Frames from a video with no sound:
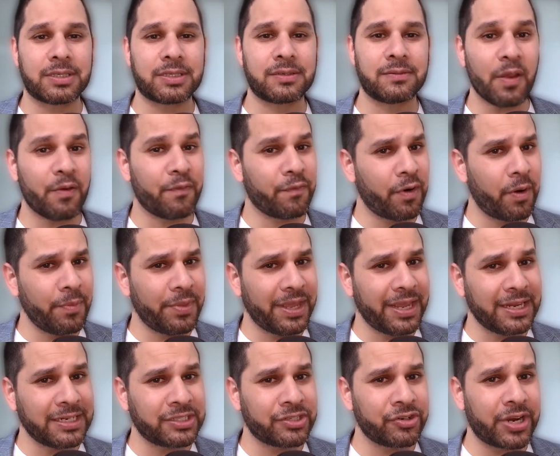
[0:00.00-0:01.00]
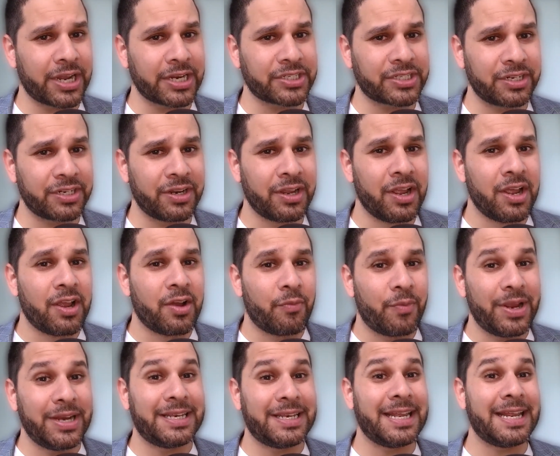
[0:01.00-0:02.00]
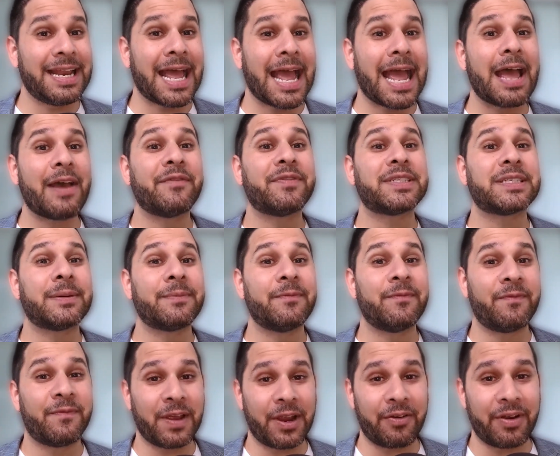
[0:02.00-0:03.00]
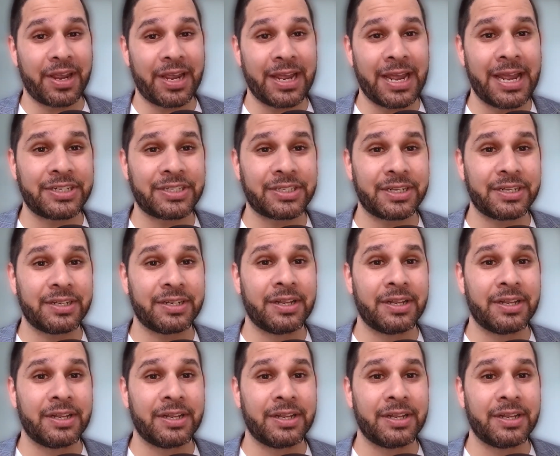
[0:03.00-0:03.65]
From the introduction, we did have some variation,